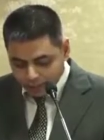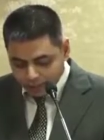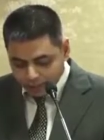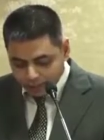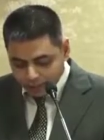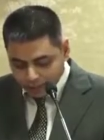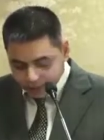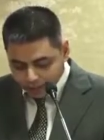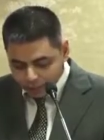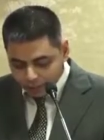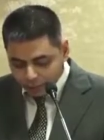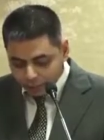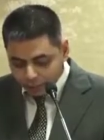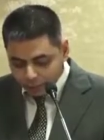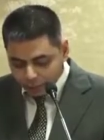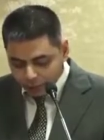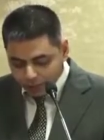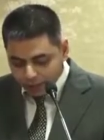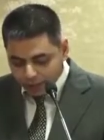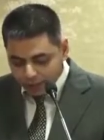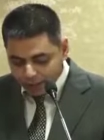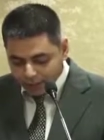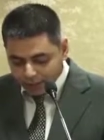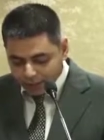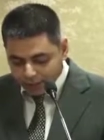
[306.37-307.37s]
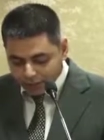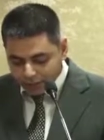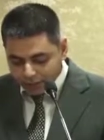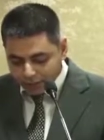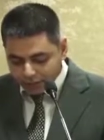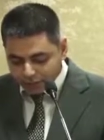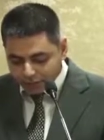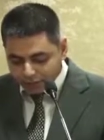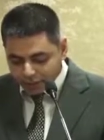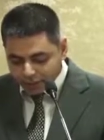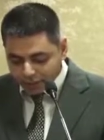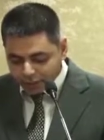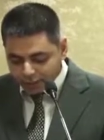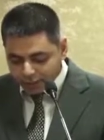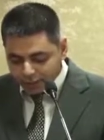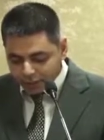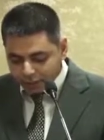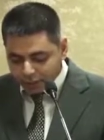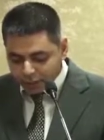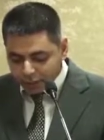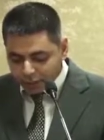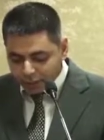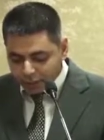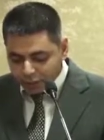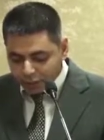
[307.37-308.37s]
This propaganda is very
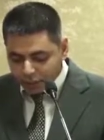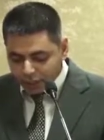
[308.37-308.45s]
similar